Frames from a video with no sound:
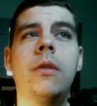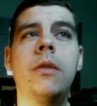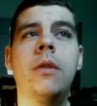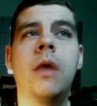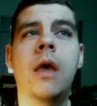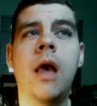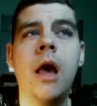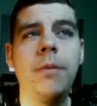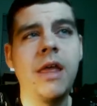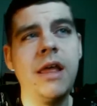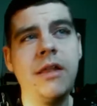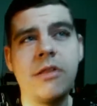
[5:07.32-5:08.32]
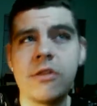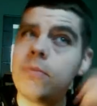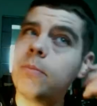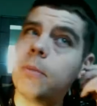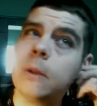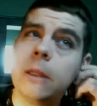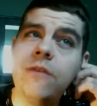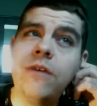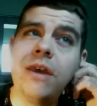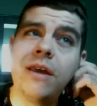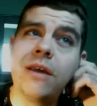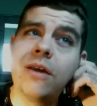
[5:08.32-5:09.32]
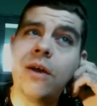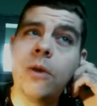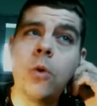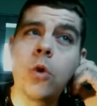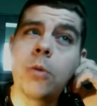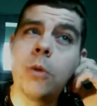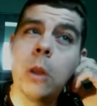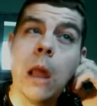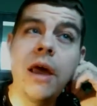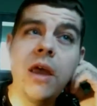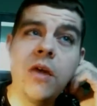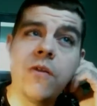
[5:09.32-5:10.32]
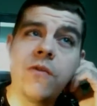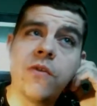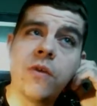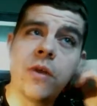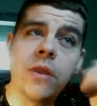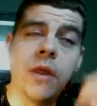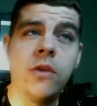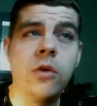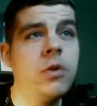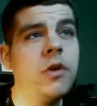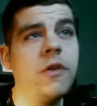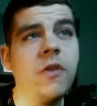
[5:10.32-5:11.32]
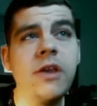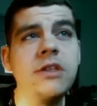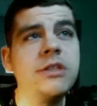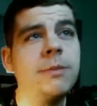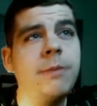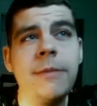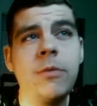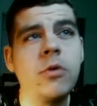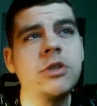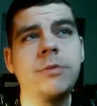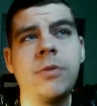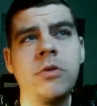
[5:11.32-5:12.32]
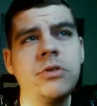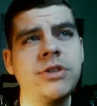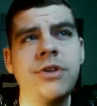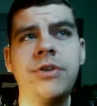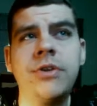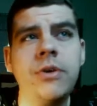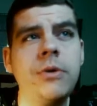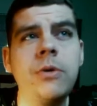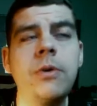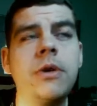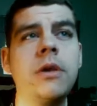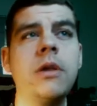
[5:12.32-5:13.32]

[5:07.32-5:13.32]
that complicates living a normal life, like doing the things that people are supposed to do. And